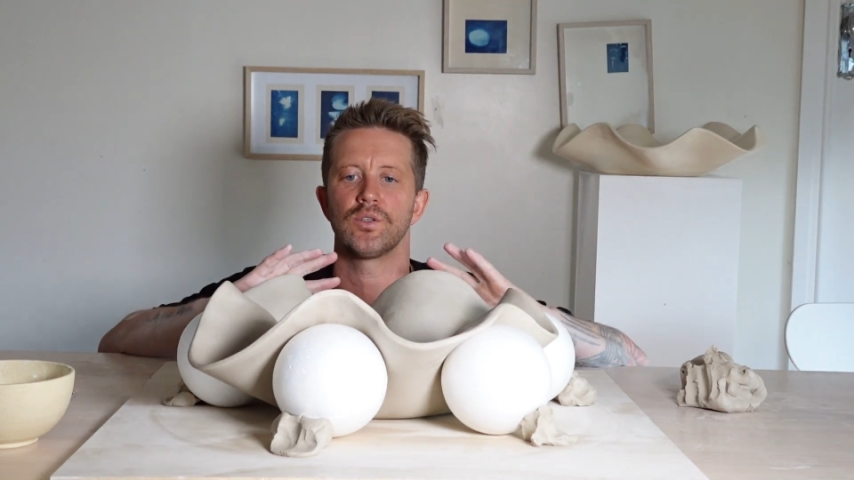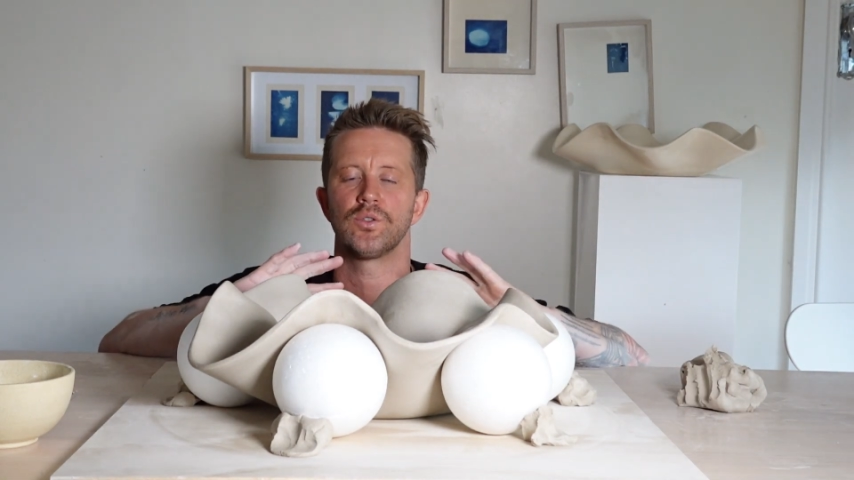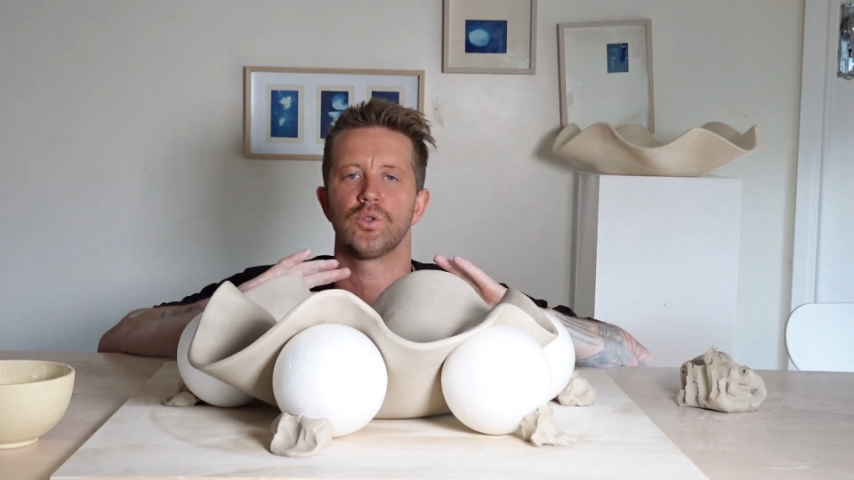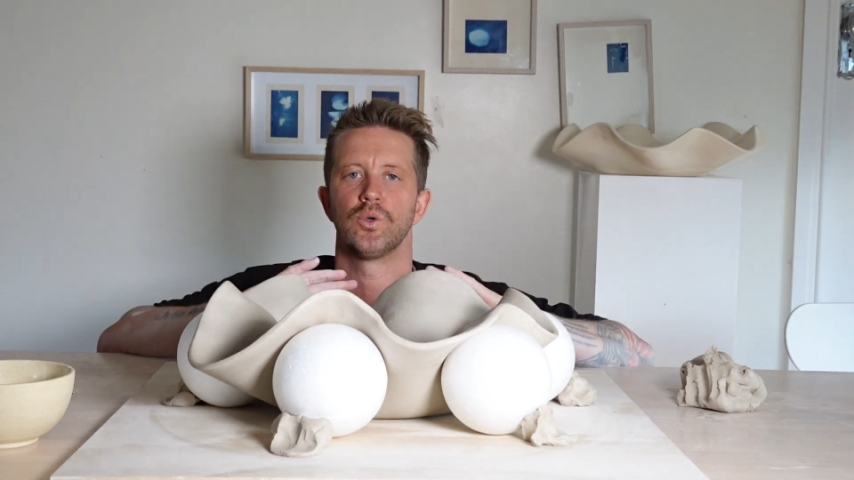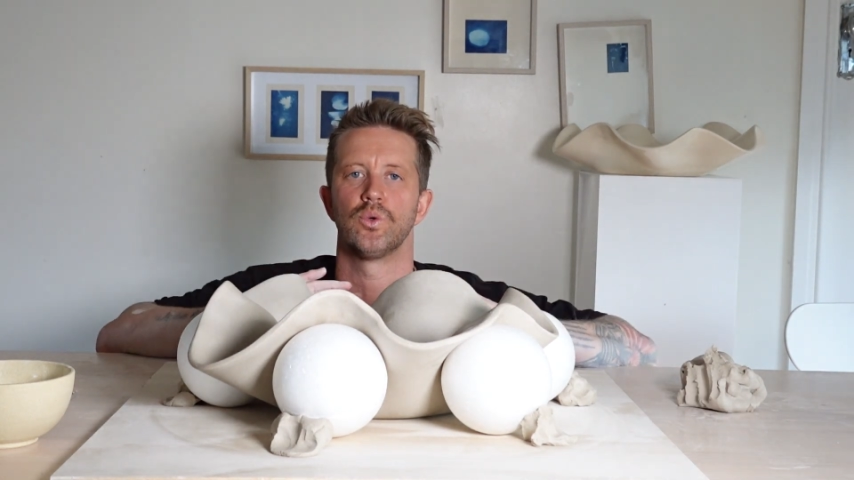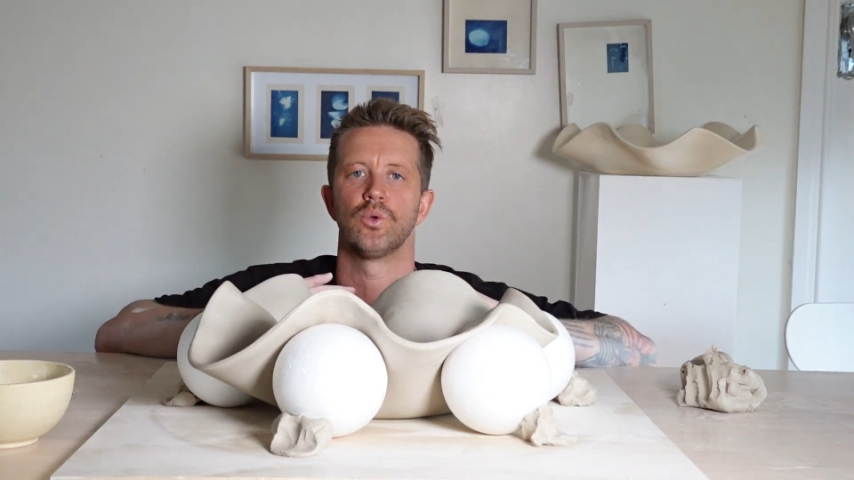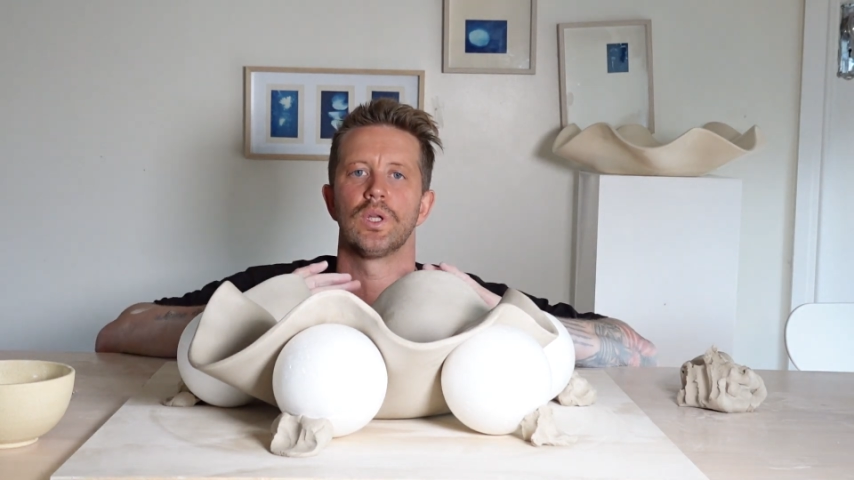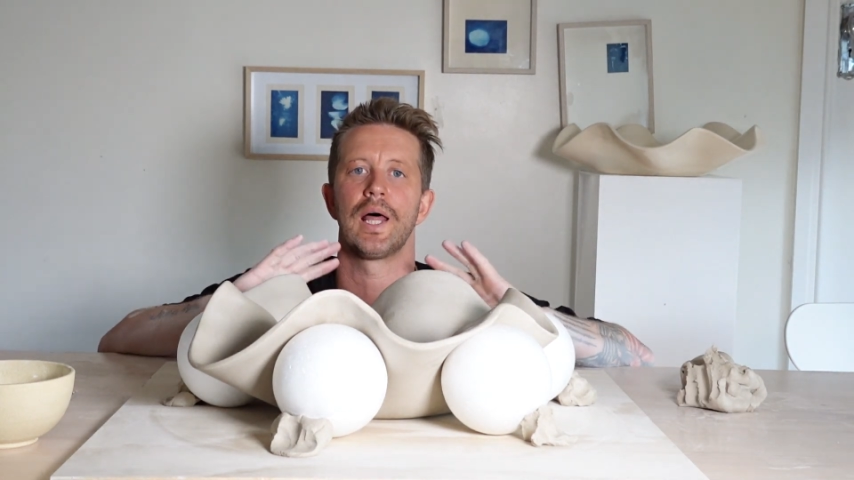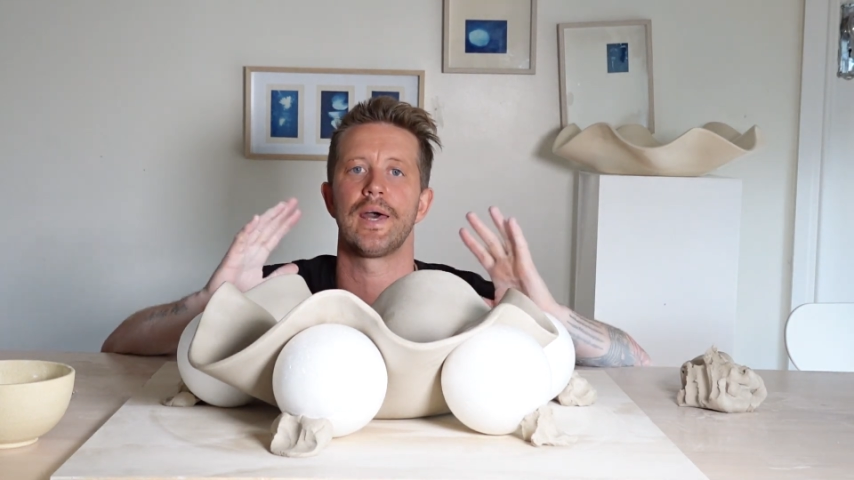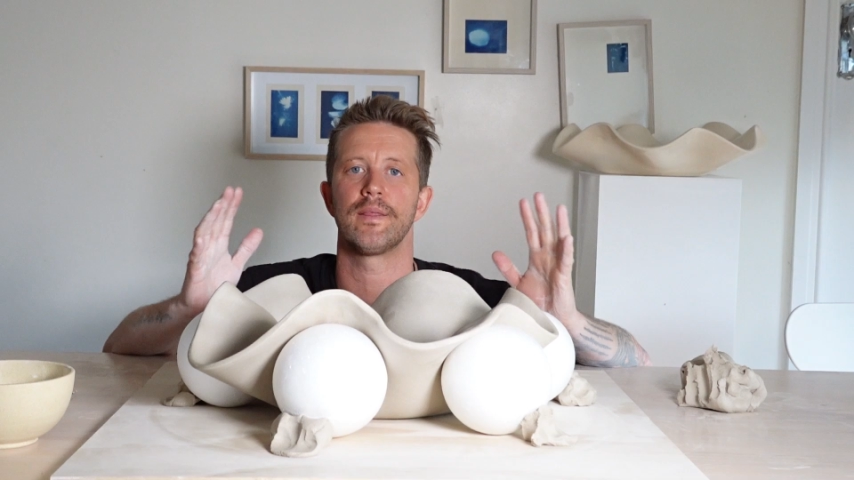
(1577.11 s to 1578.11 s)
to
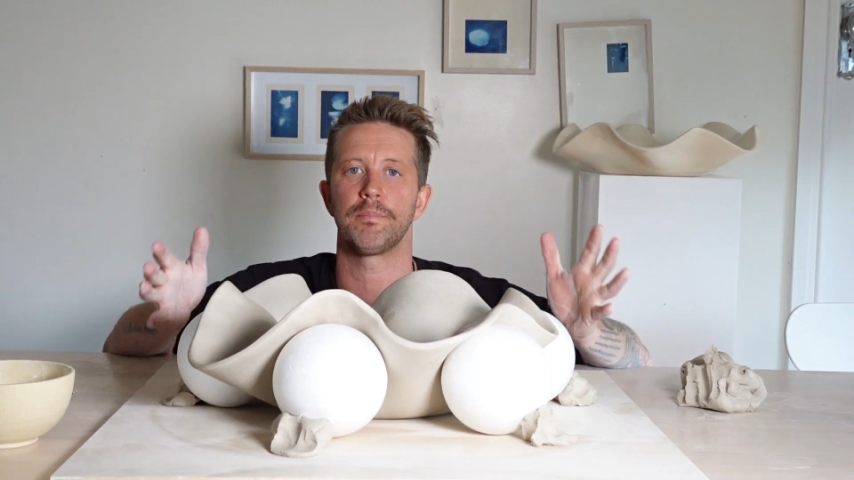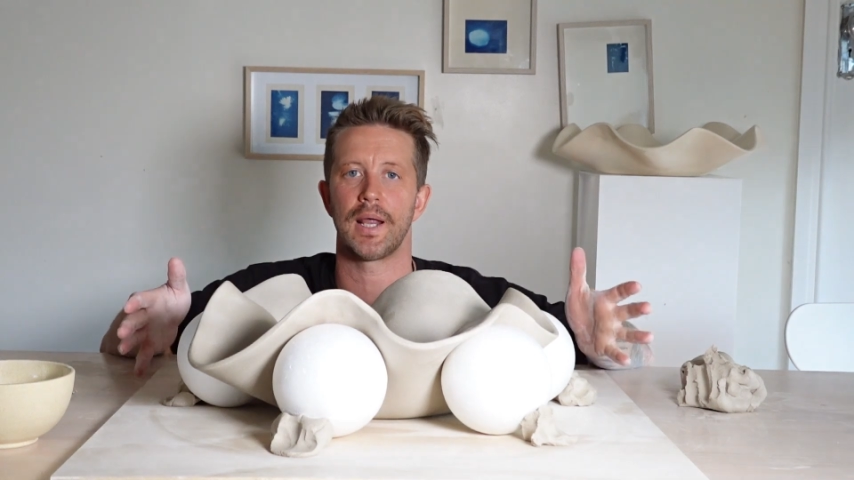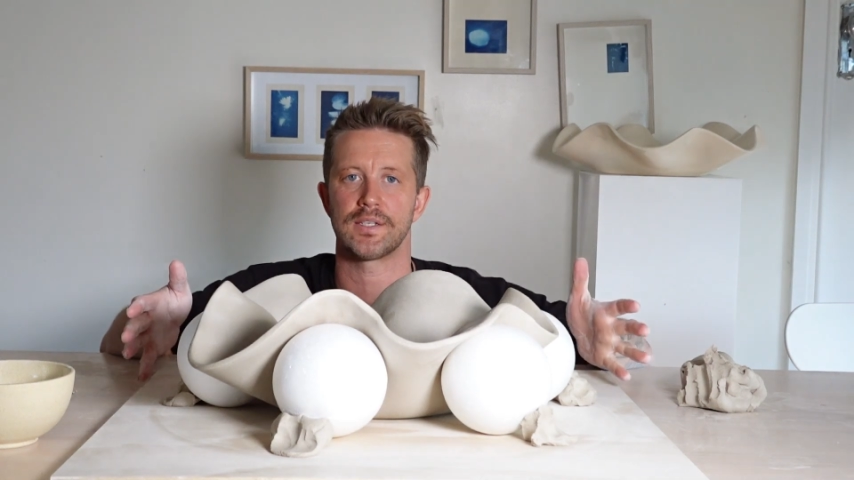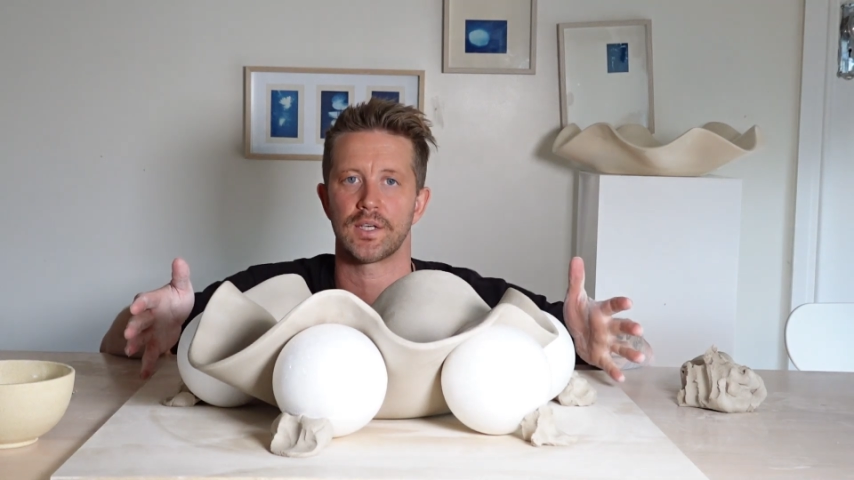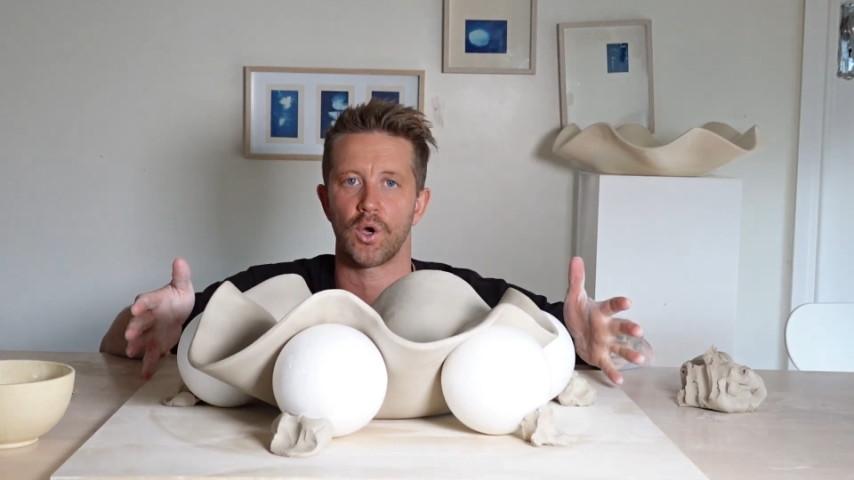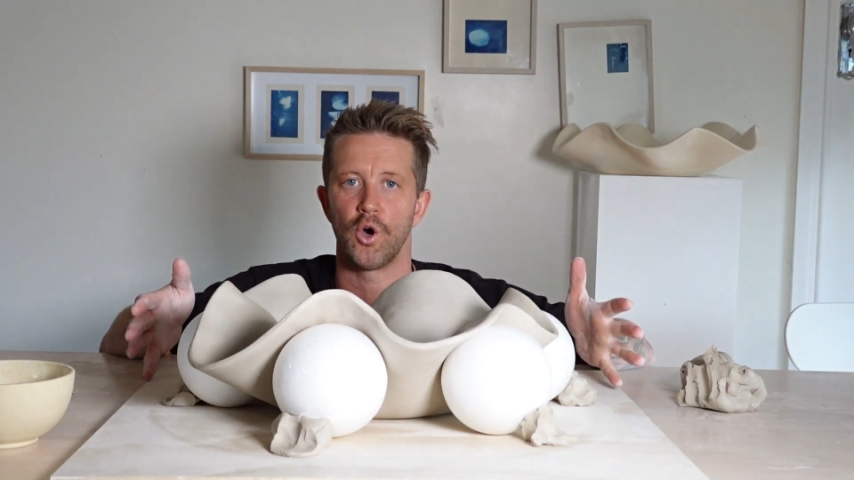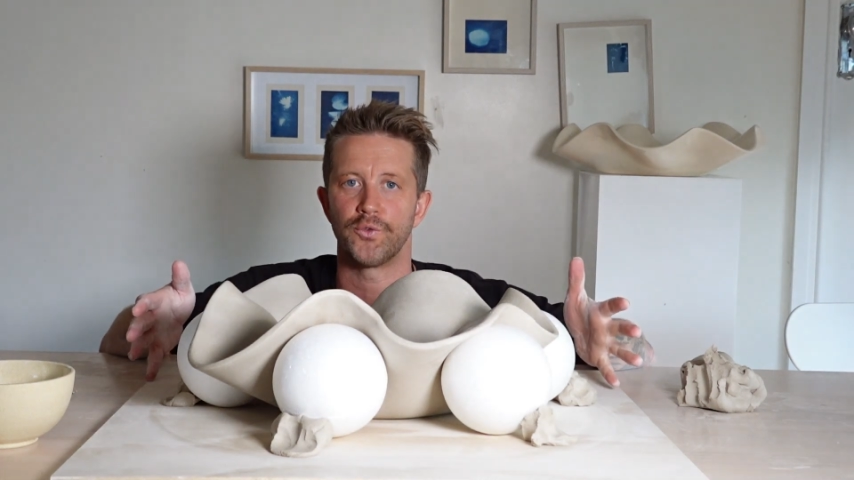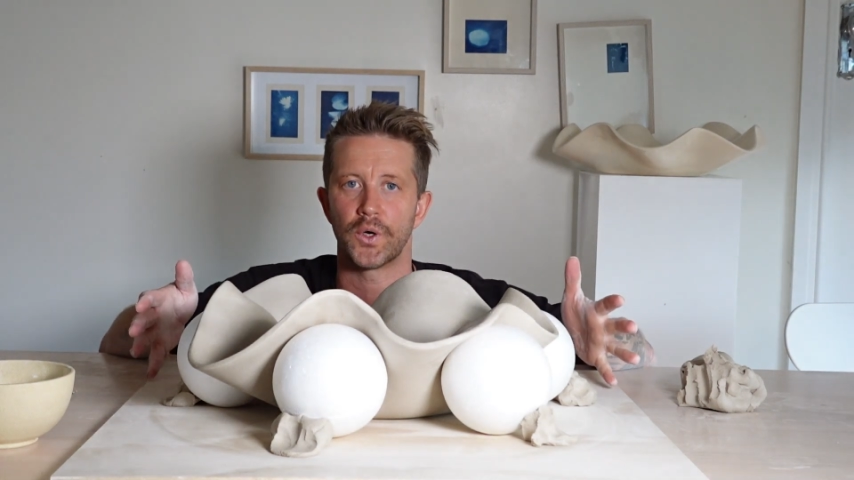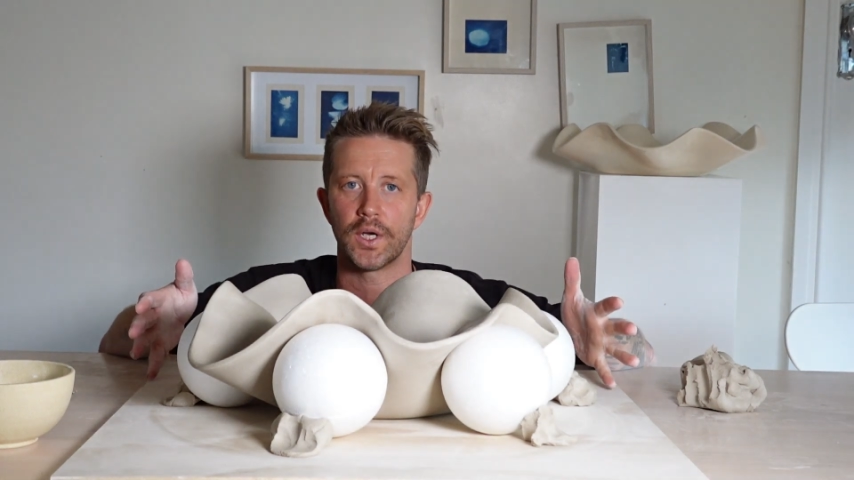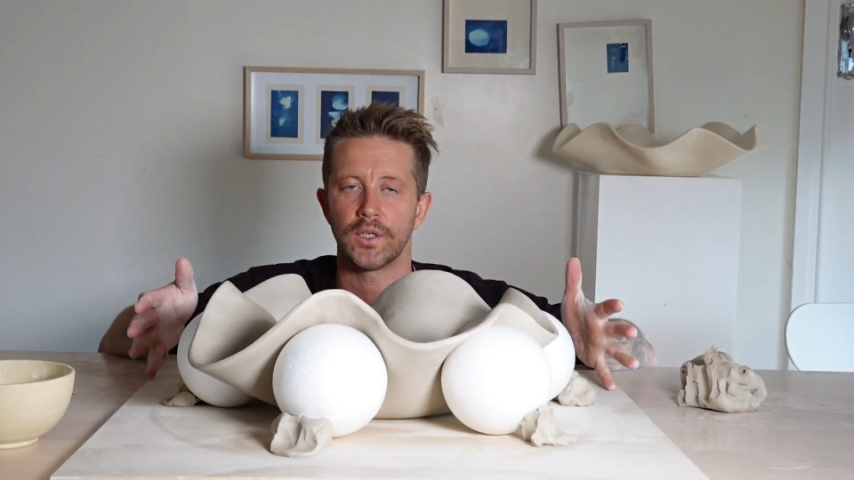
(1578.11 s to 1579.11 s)
lay the plastic
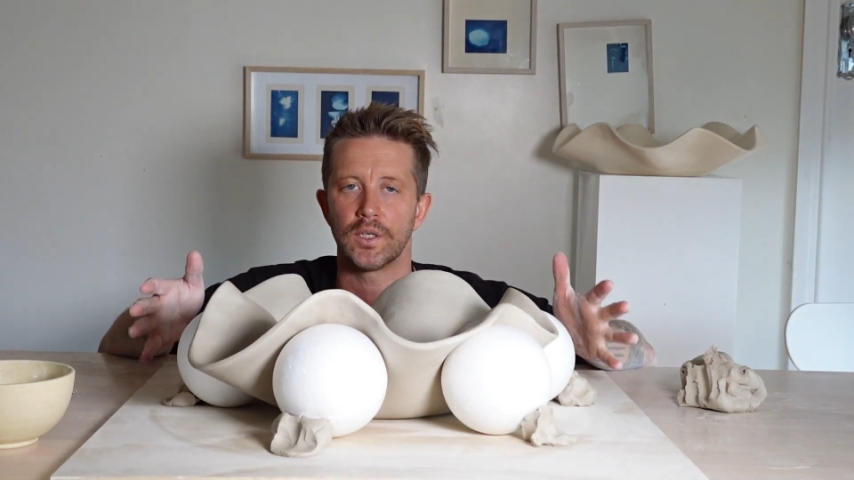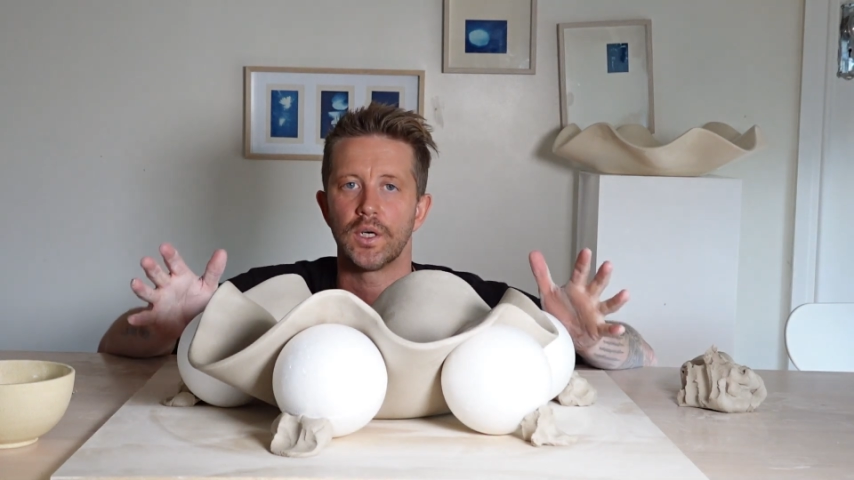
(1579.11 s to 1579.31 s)
over it,